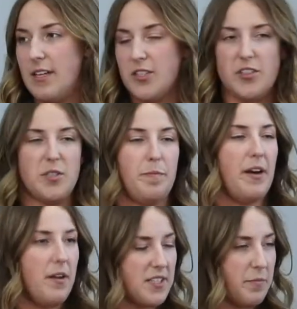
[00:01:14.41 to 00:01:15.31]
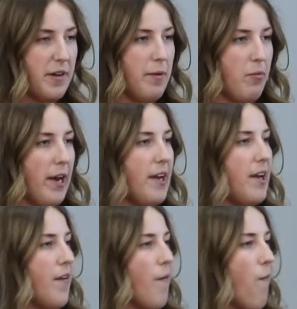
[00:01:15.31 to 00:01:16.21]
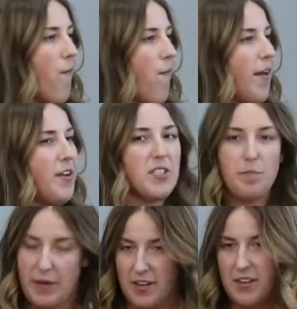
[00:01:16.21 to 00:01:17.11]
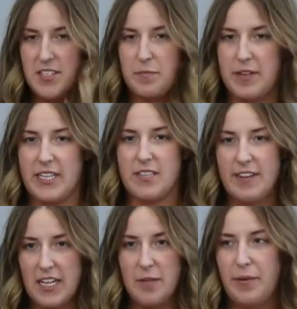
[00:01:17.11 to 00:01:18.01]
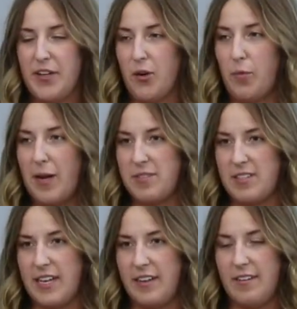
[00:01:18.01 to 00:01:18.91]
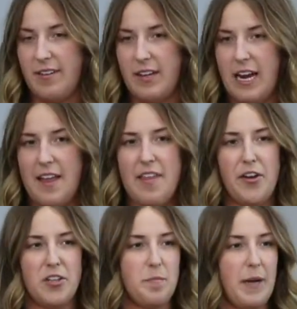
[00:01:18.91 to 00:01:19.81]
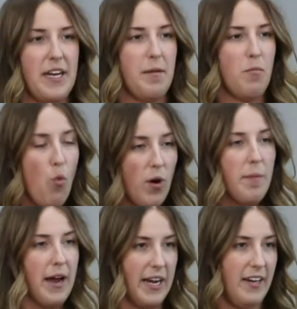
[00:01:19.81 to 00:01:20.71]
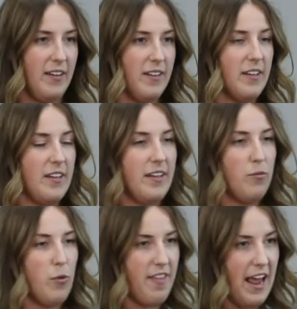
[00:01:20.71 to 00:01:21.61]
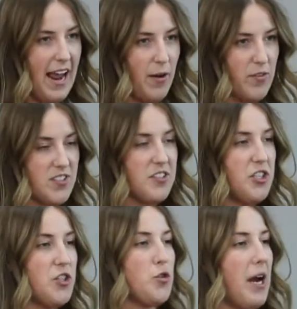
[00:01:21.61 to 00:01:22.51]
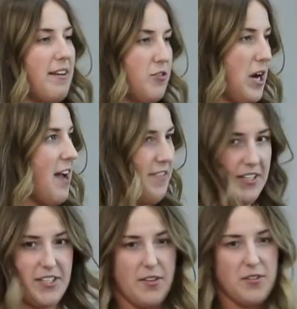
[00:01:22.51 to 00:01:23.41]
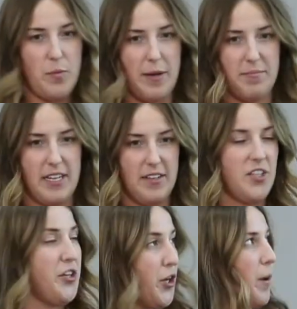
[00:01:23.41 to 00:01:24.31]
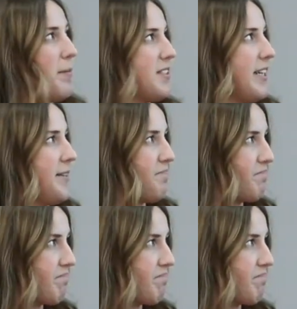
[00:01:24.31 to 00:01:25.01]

So you spent all this money branding, you spent all this money developing your website, and then you're spending more money with ads to drive traffic to your website.